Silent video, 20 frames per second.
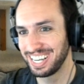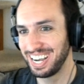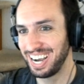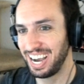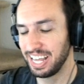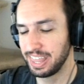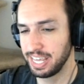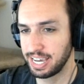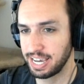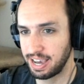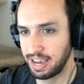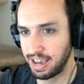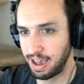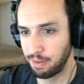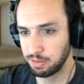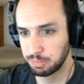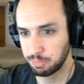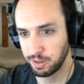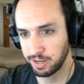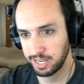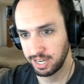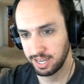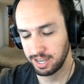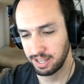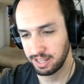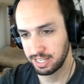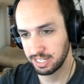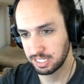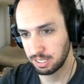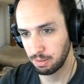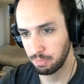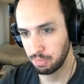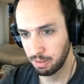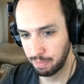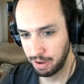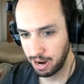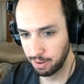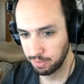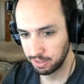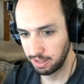I think I, I was putting this the
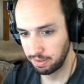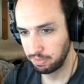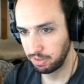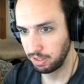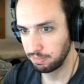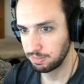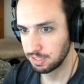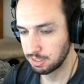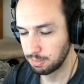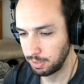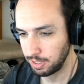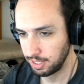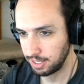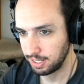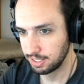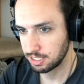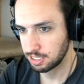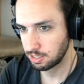power level of this ability as